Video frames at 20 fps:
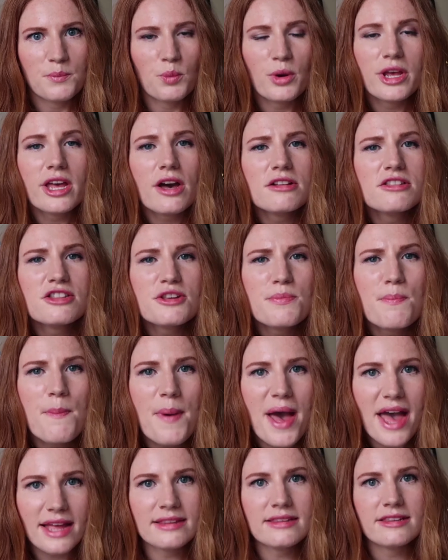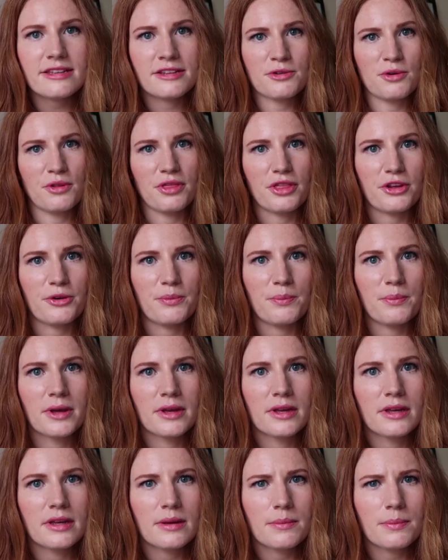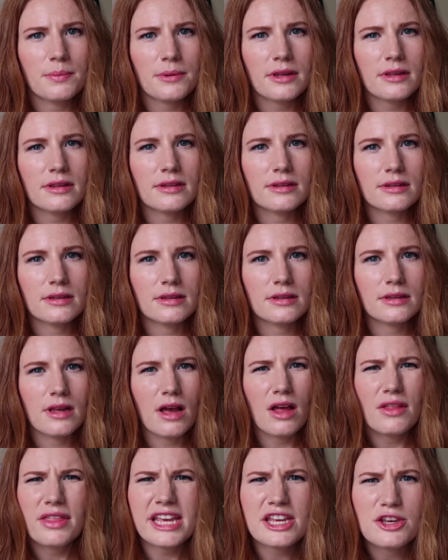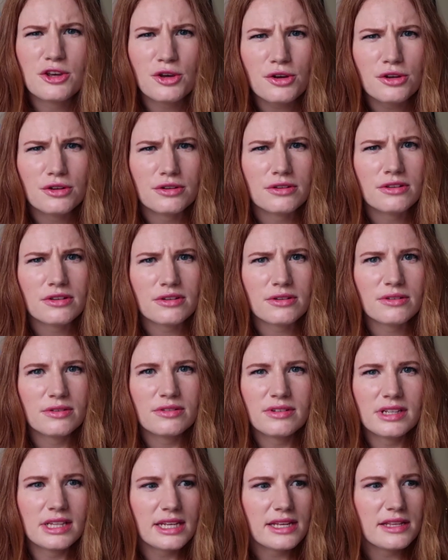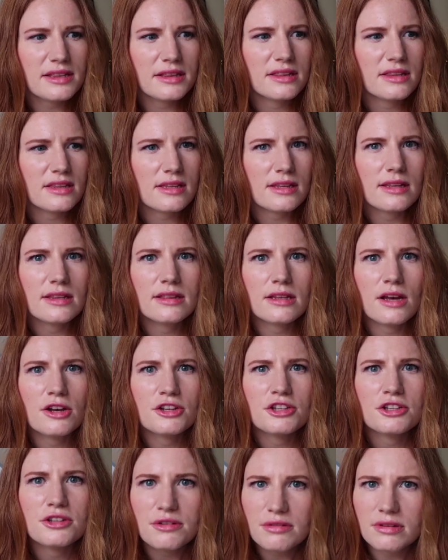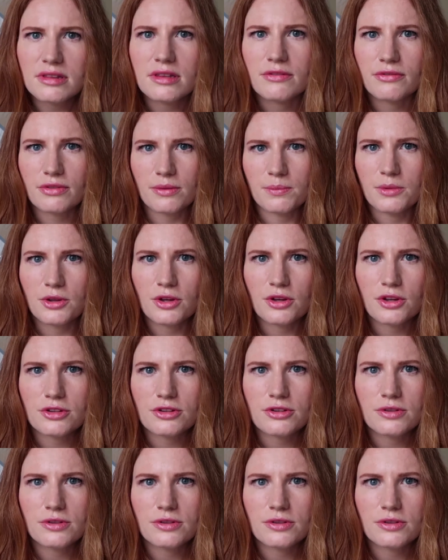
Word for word: We are dependent on them. But are they good? Or at least is our use of them good?